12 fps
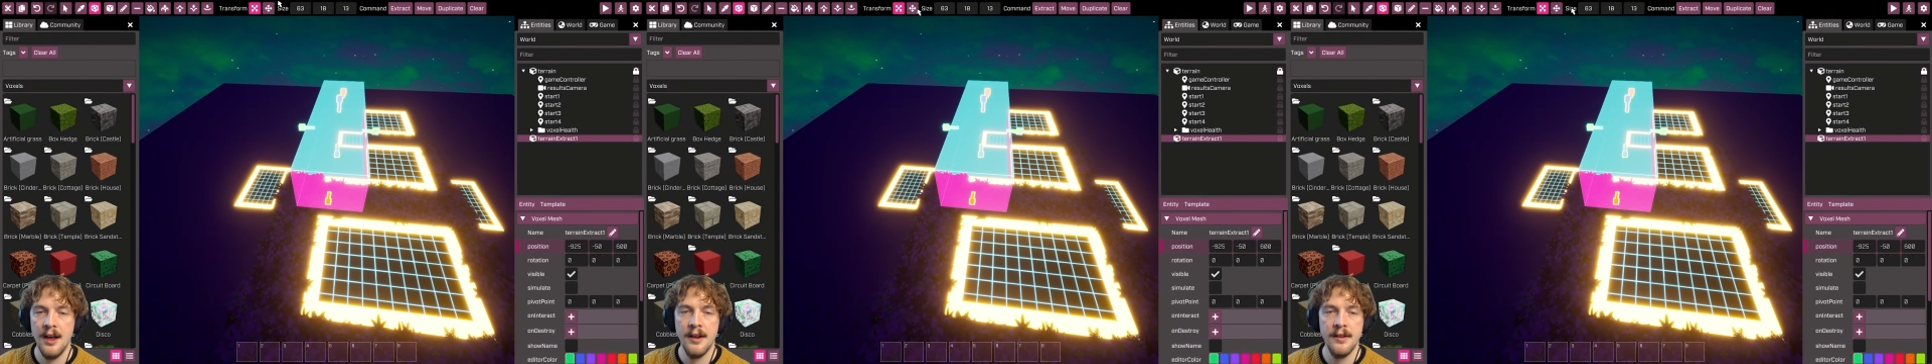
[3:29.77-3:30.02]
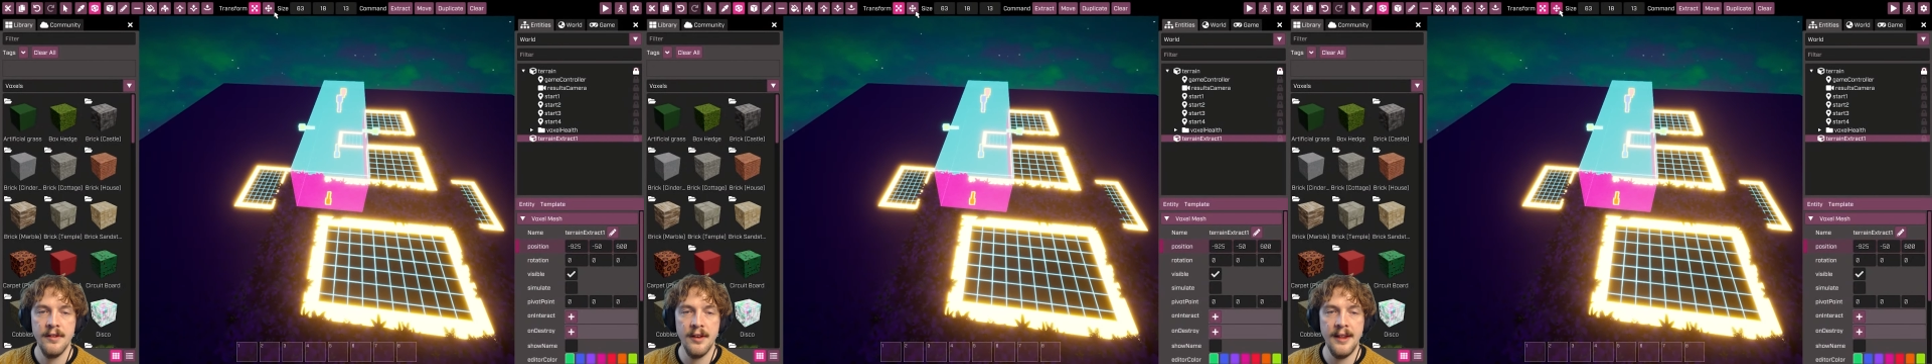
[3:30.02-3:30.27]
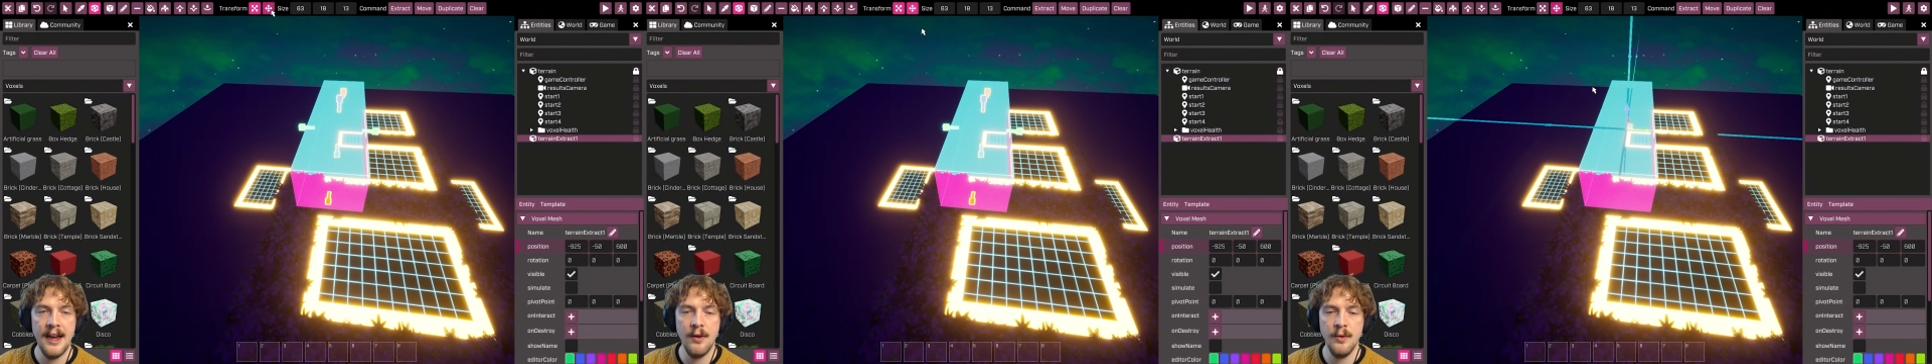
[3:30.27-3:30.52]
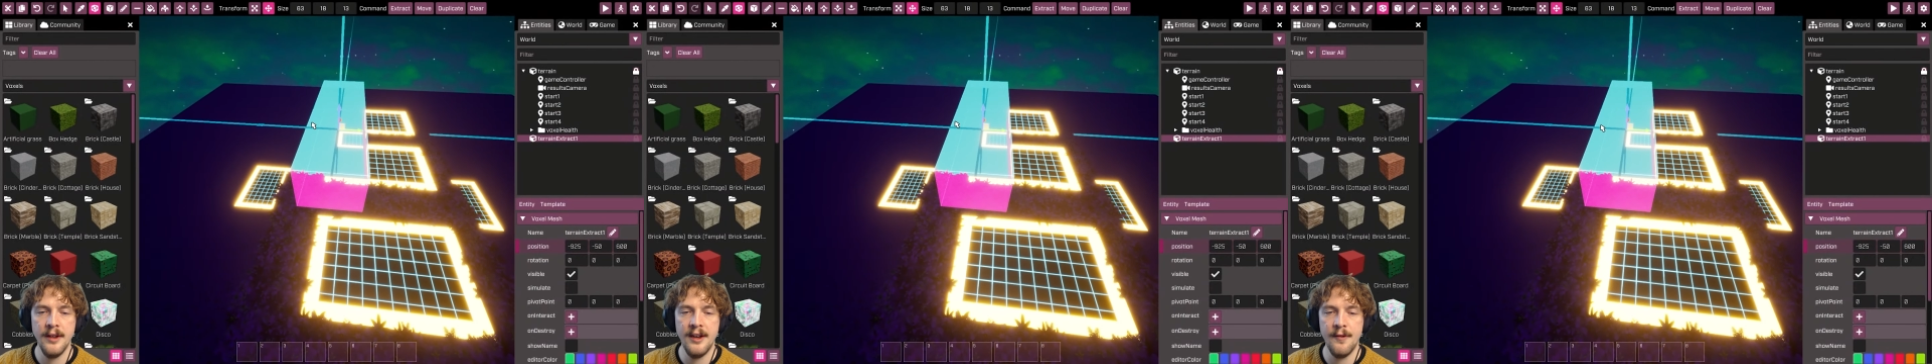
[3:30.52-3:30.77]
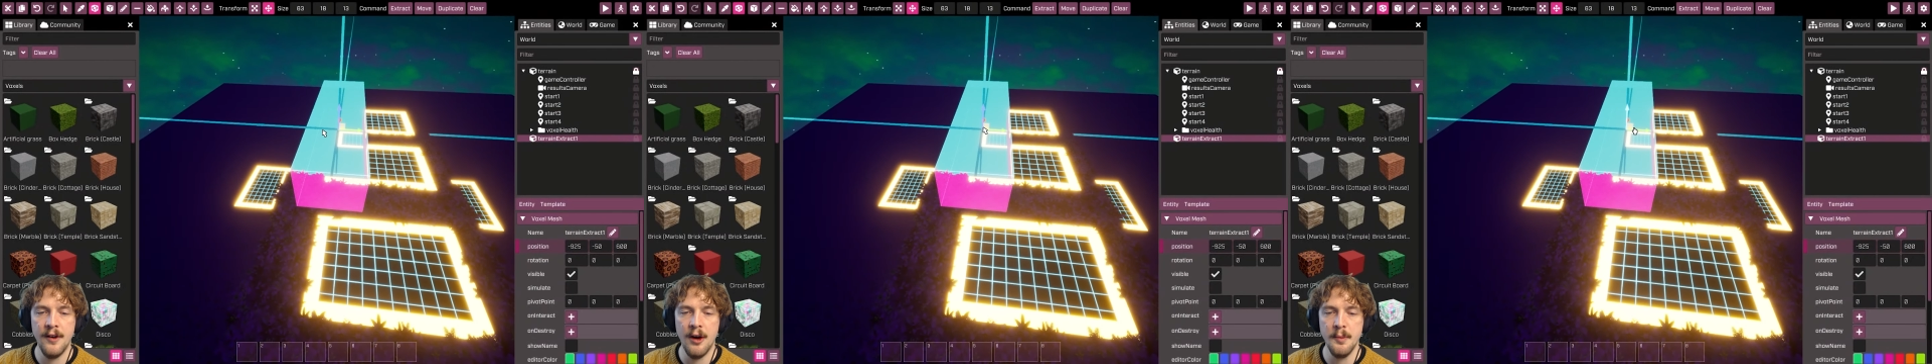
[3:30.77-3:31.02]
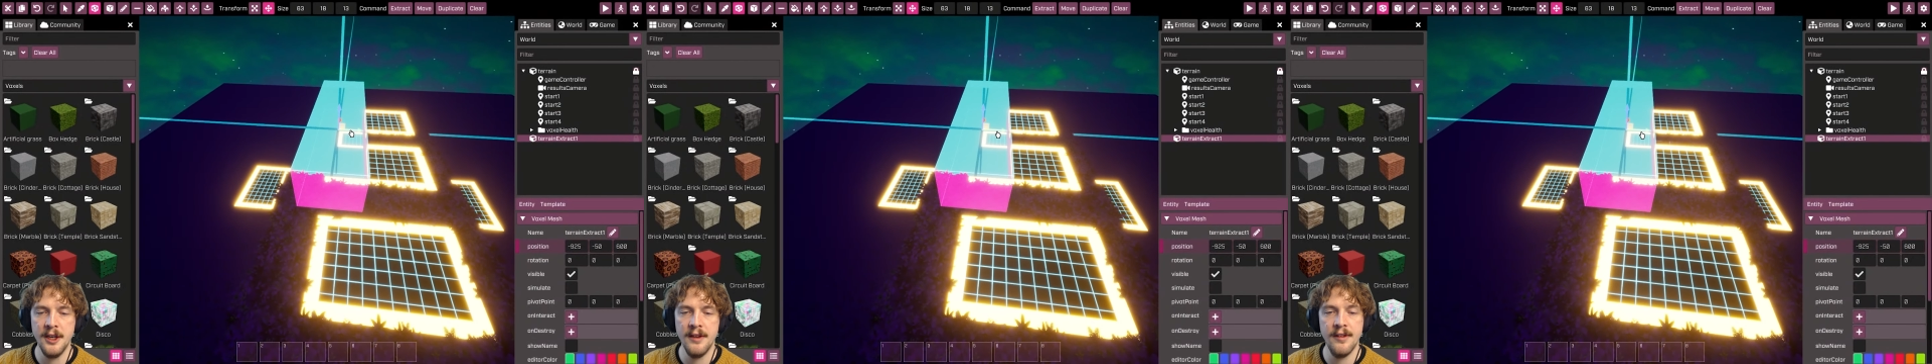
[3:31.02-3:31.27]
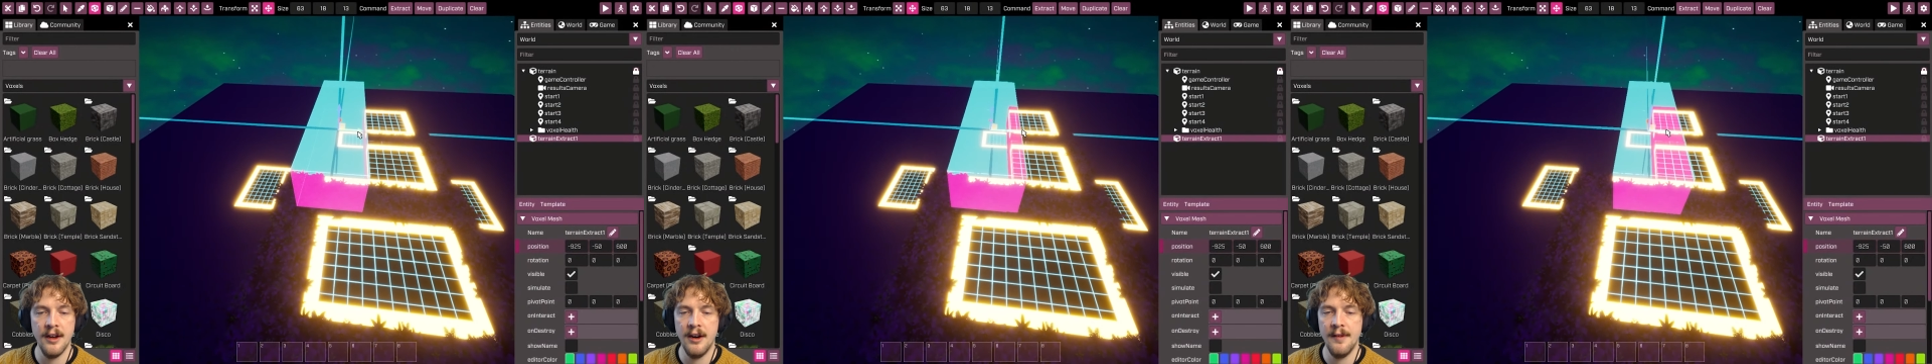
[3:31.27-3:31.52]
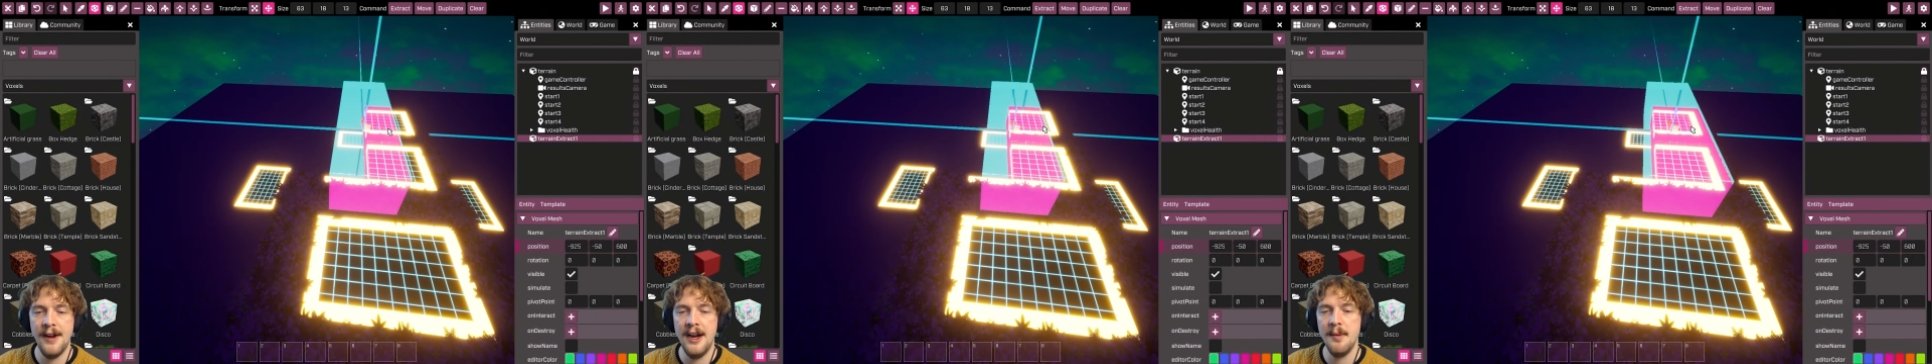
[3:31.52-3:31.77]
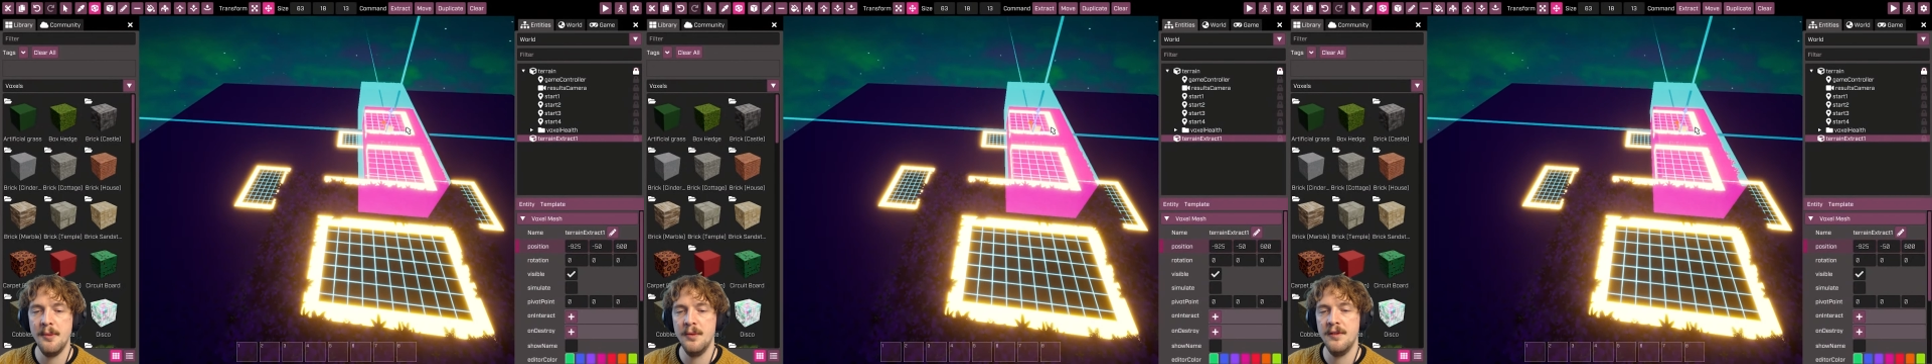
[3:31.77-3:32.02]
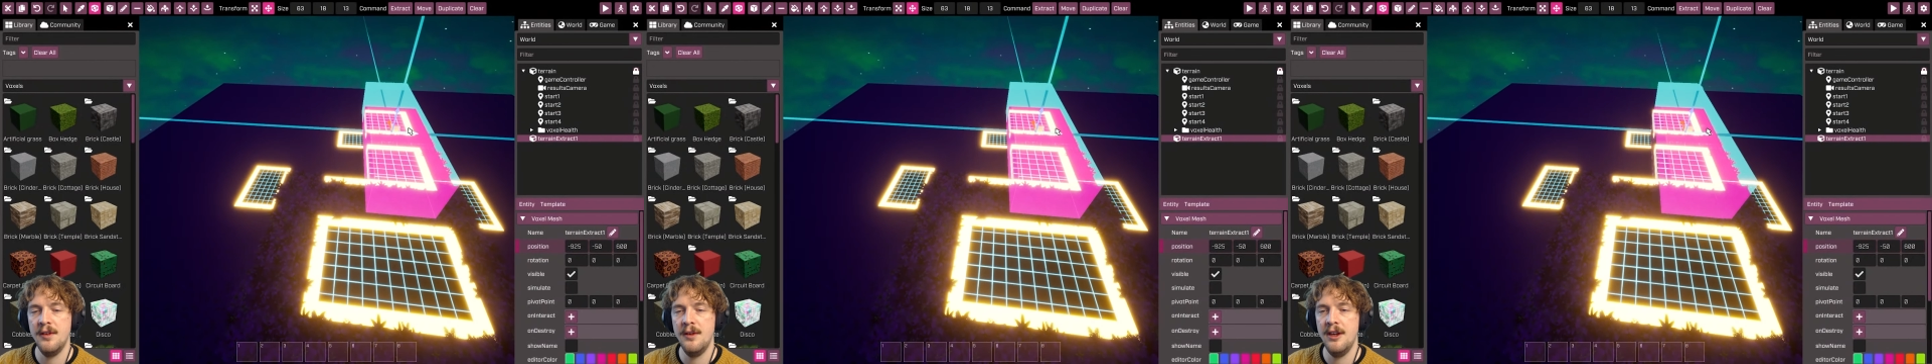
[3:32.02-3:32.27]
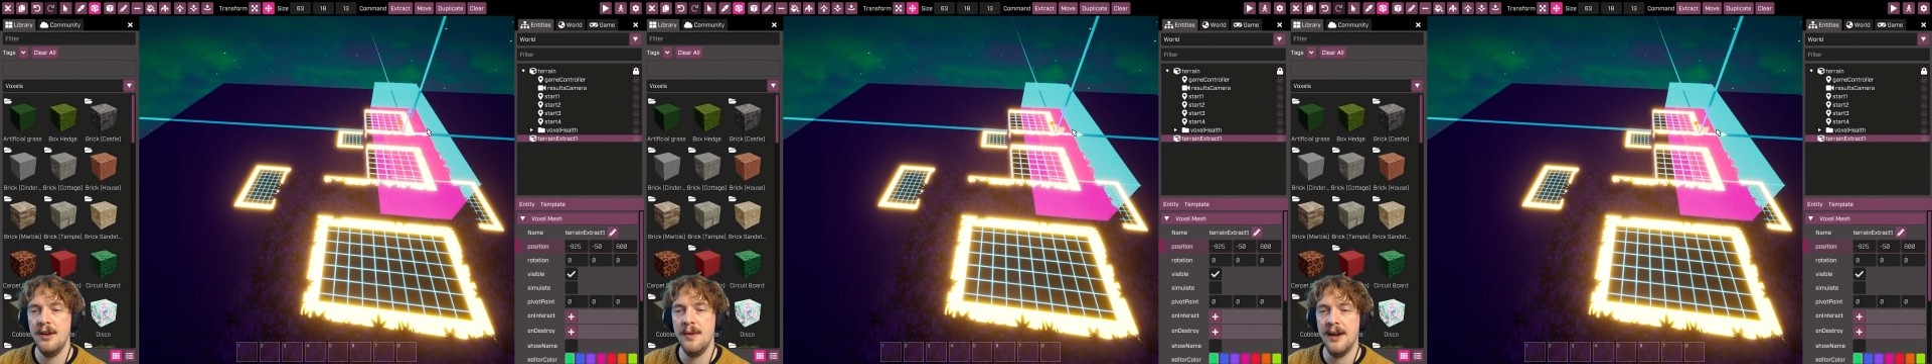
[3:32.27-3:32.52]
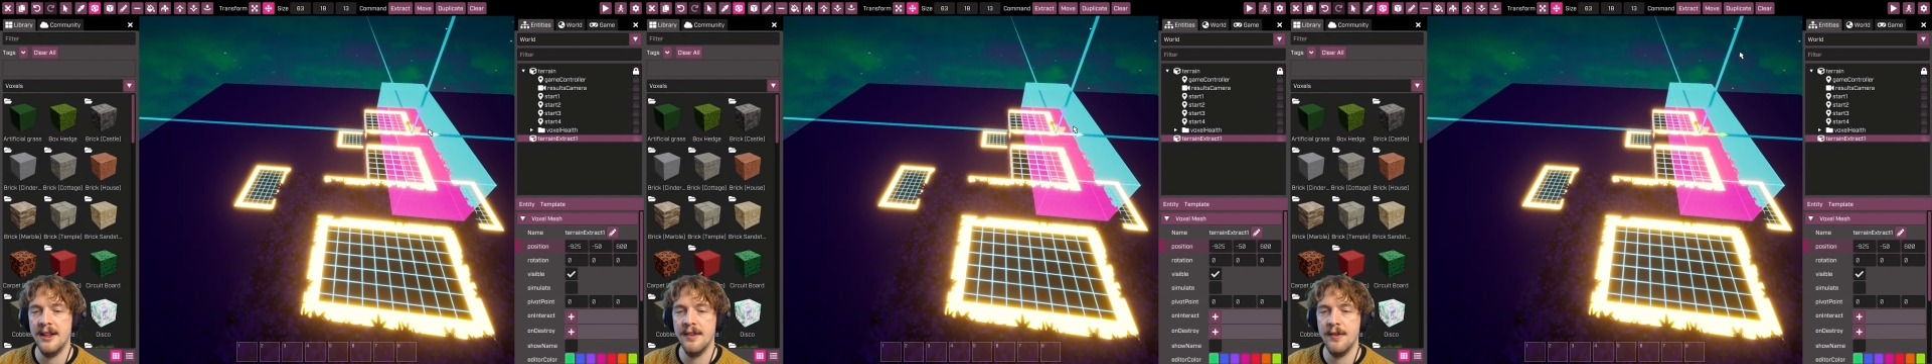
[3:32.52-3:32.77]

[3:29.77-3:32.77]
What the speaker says: So there are all the different options that are available to you in the